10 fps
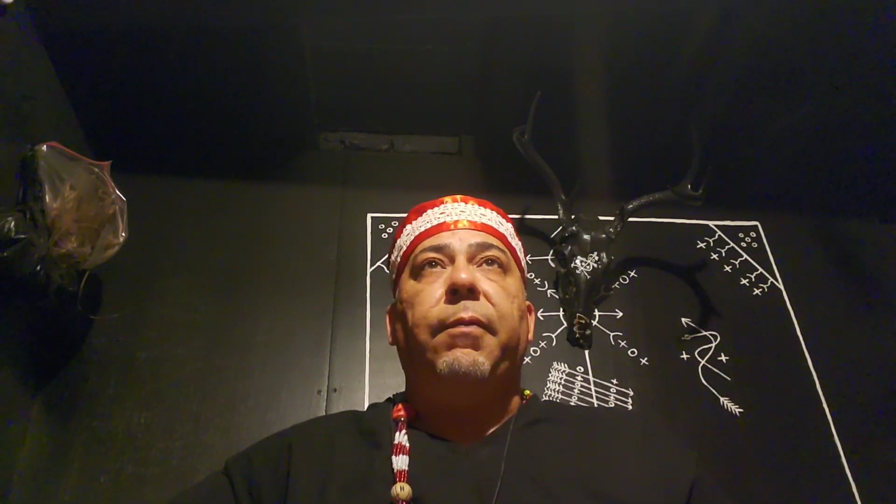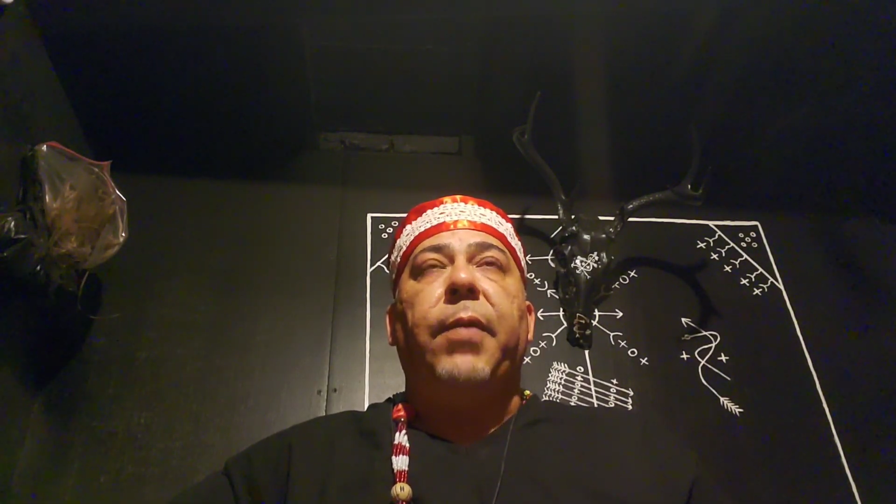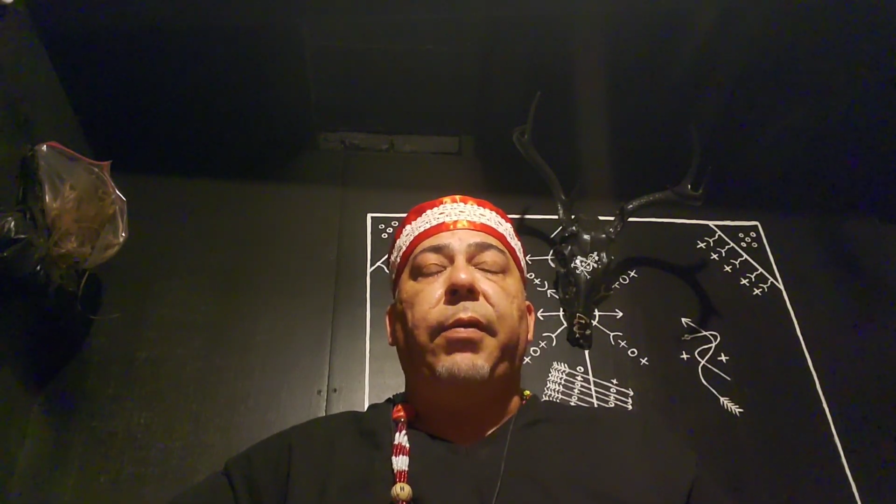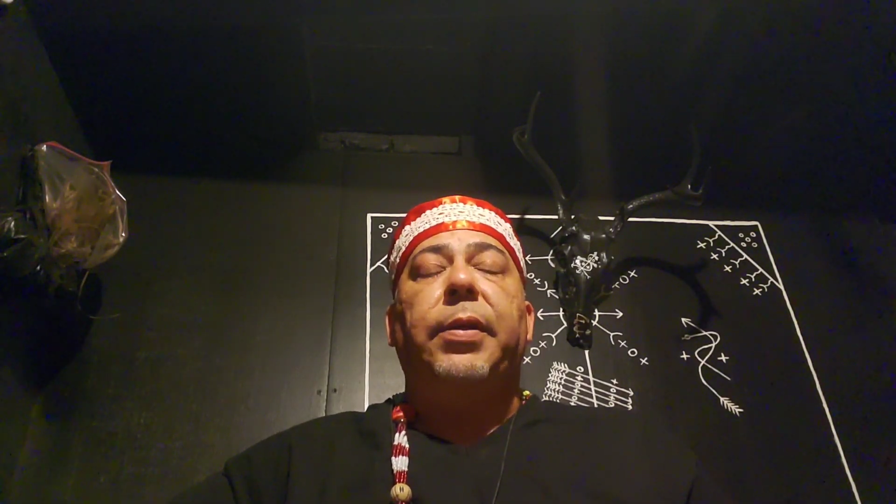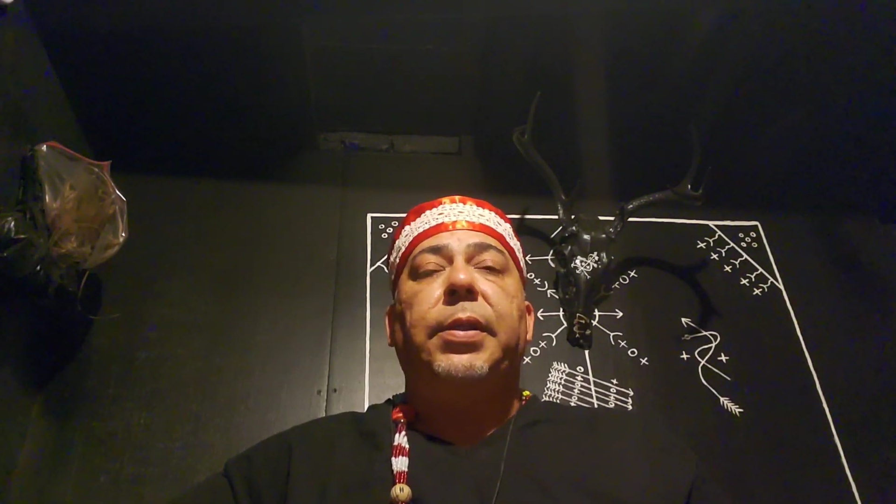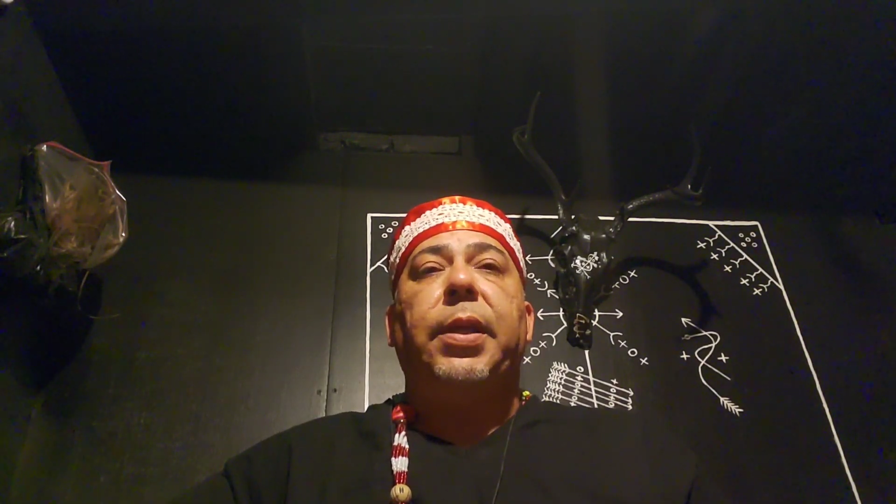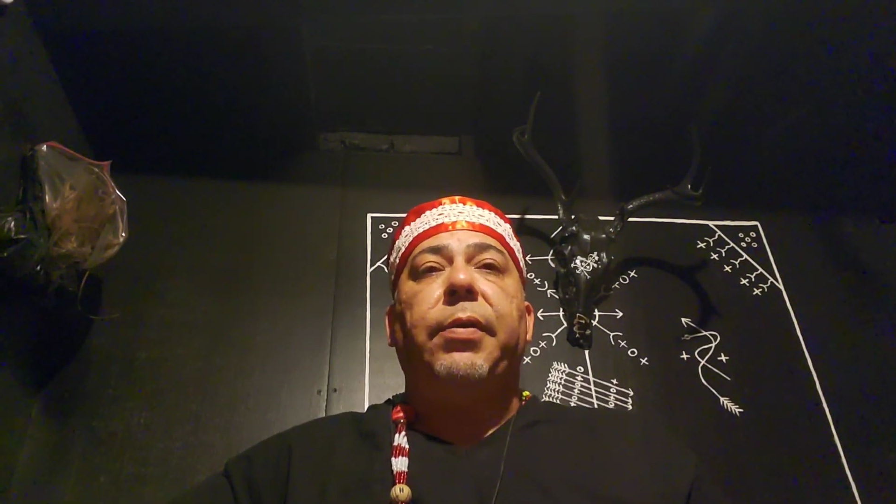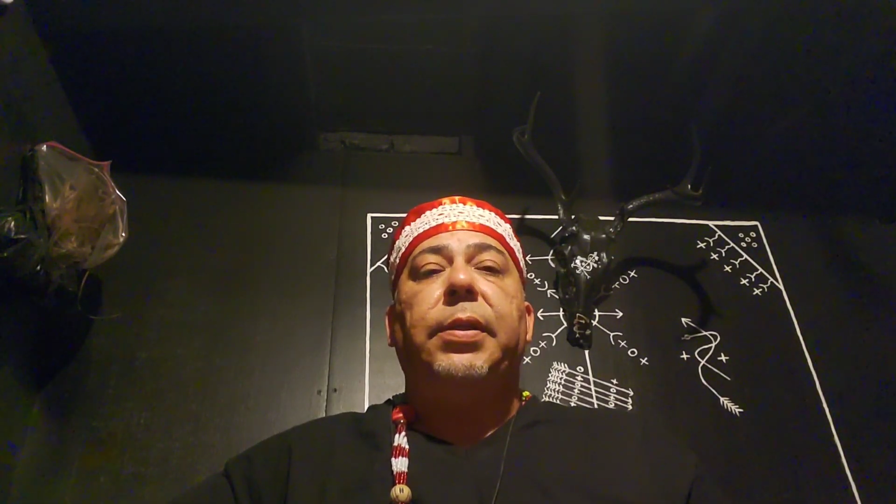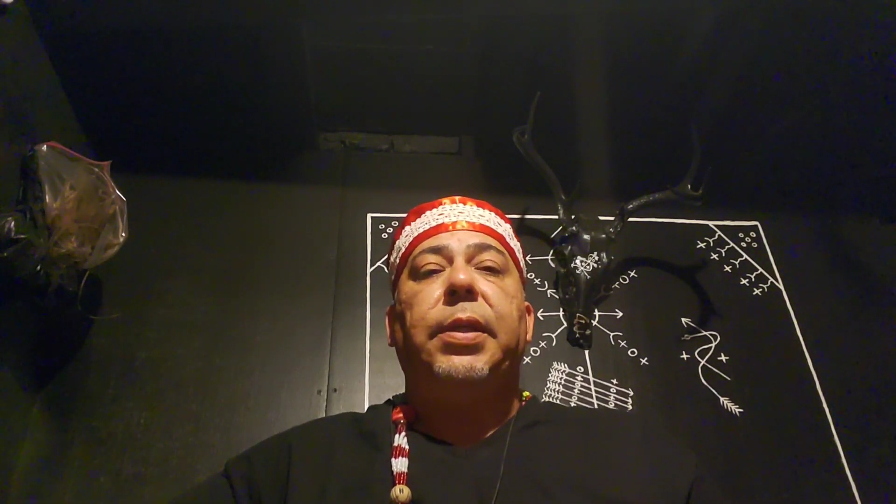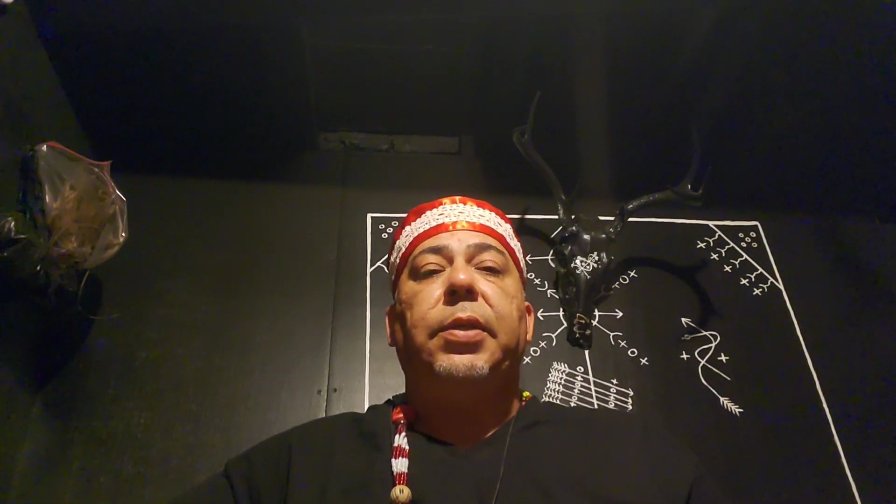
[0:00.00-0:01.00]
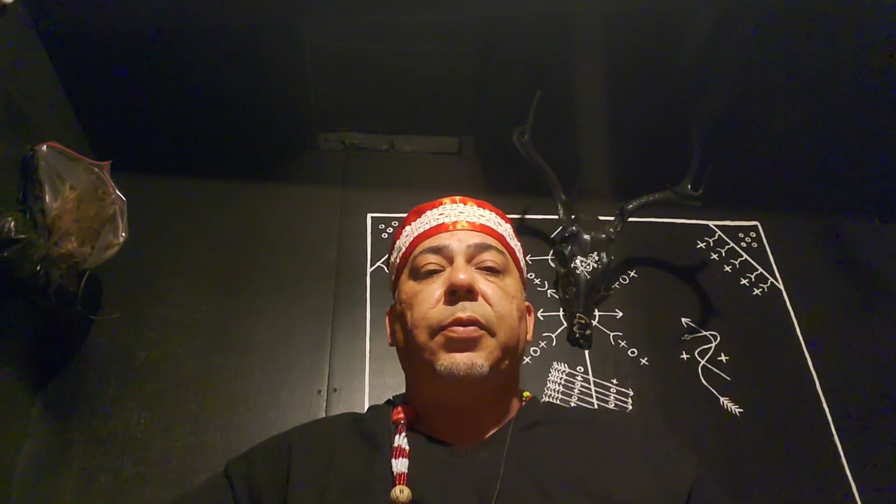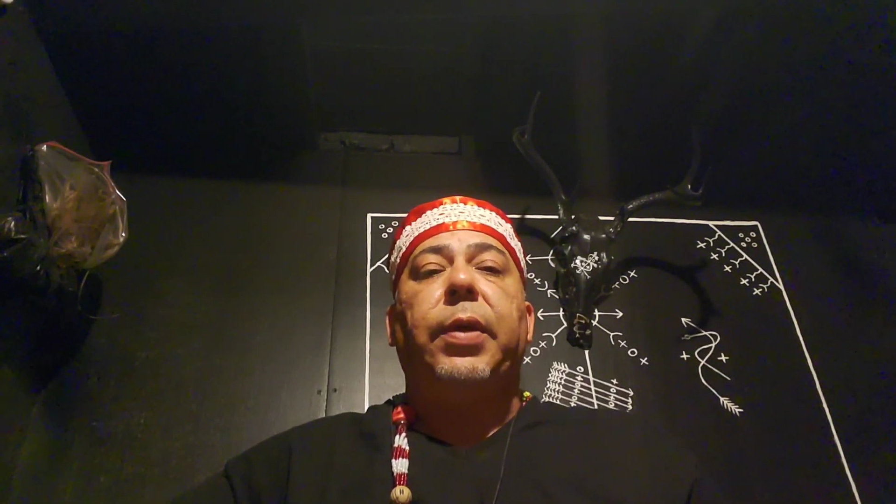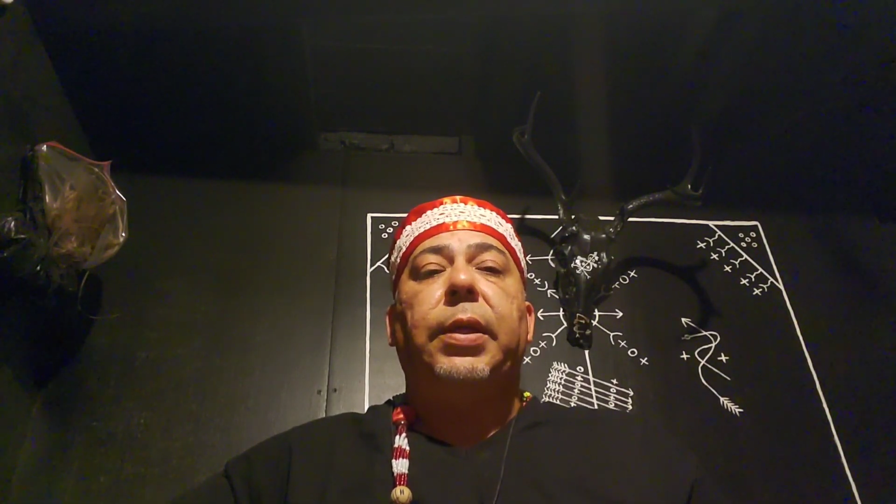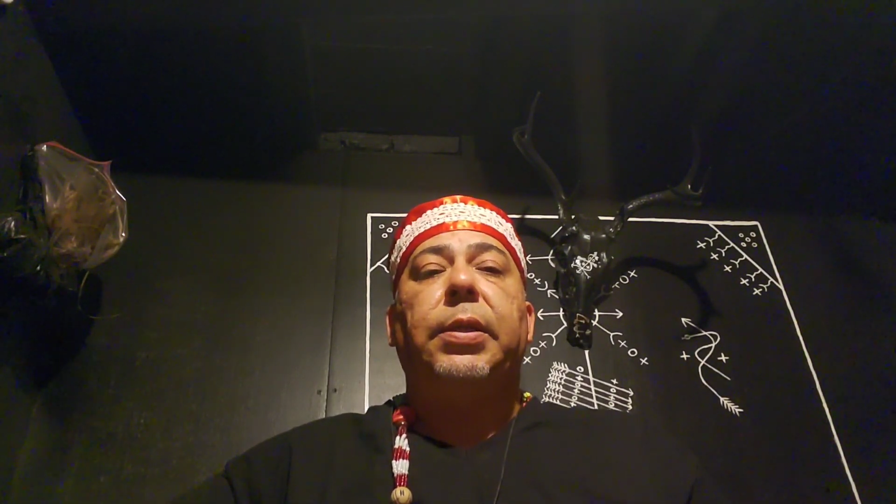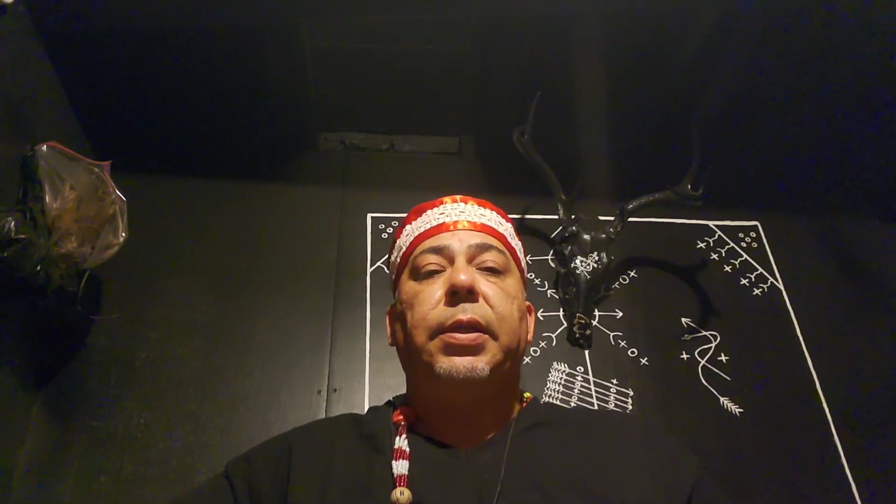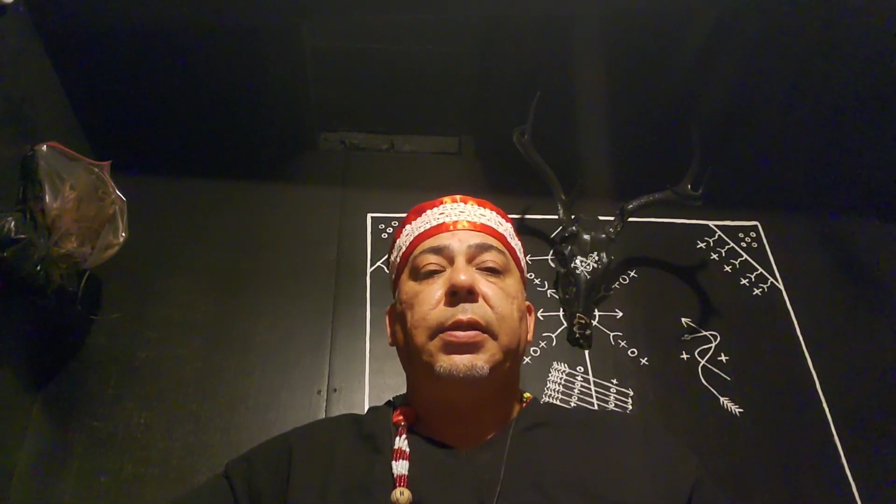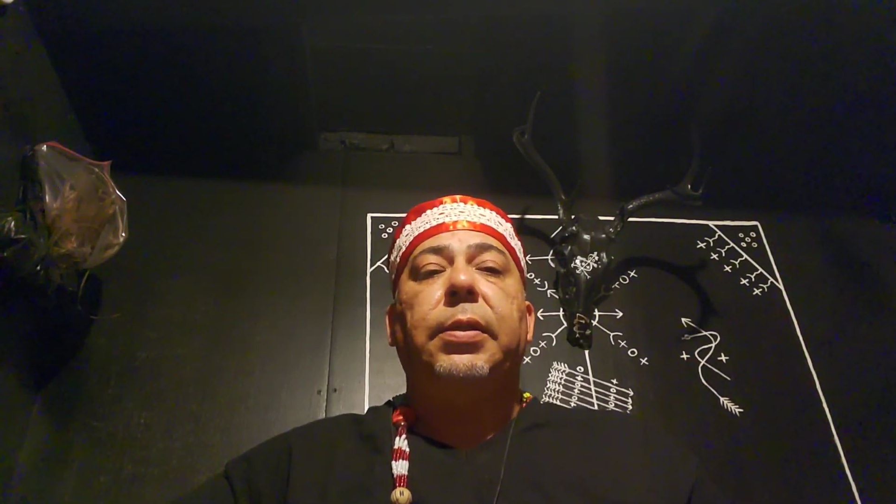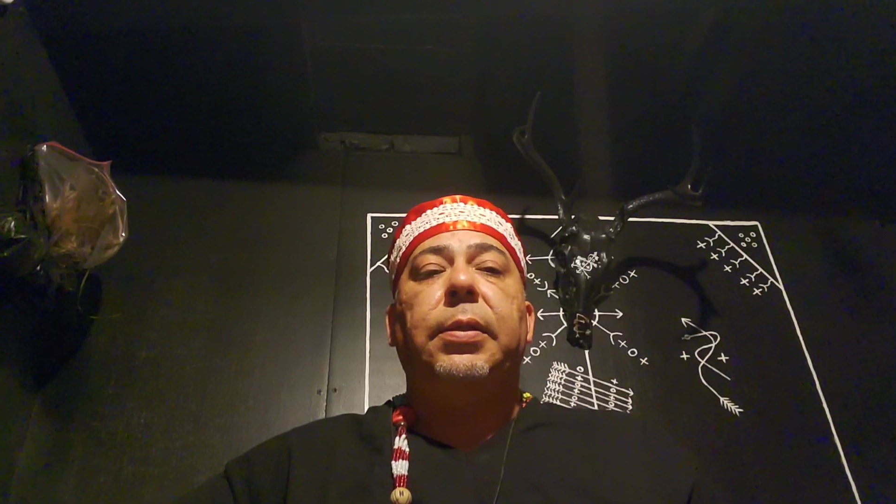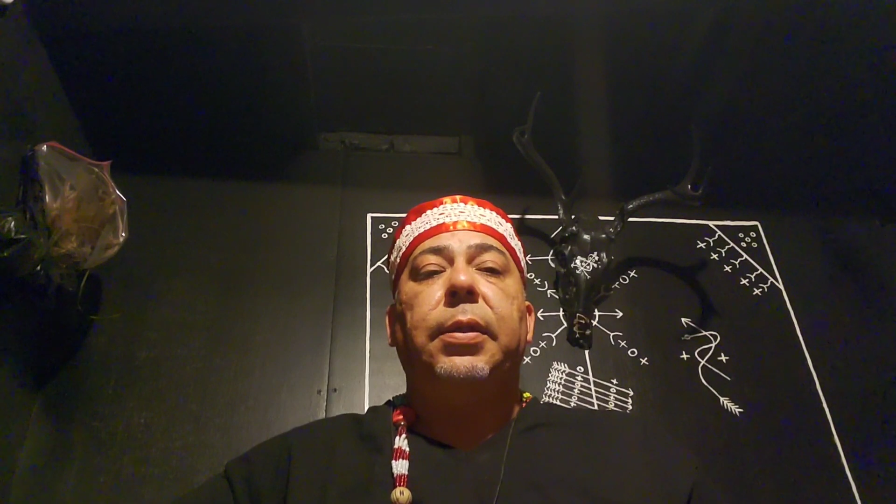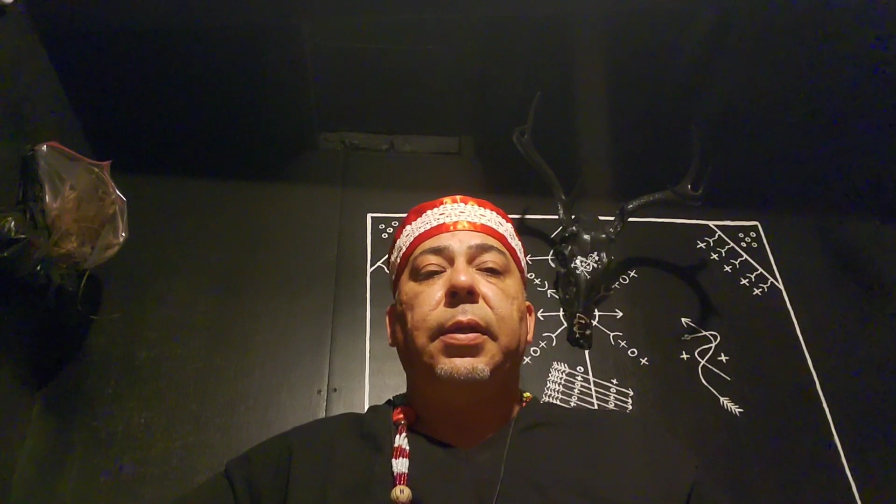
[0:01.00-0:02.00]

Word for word: very serious situations.